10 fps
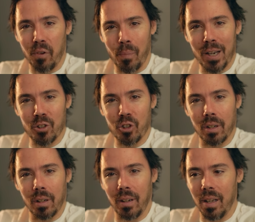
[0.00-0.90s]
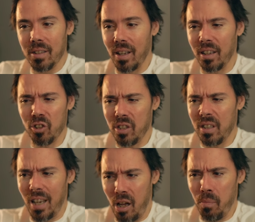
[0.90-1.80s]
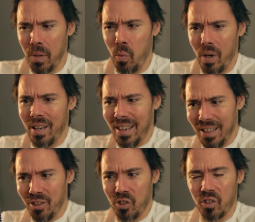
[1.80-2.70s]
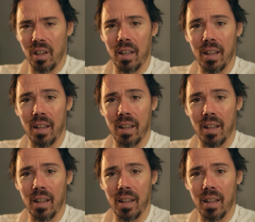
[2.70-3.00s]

information and it's like, just tell me what it is.